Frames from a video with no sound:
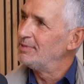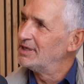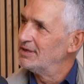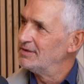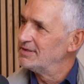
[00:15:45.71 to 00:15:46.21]

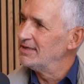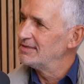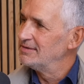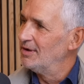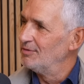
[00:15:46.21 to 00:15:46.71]
because
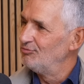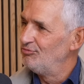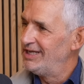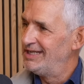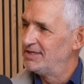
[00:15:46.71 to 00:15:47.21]
it's not
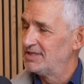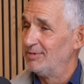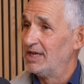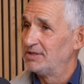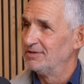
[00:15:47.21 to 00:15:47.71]
really
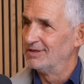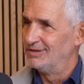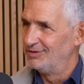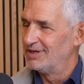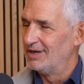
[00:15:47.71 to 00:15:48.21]
stimulating the
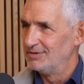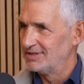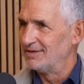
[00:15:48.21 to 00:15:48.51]
glucose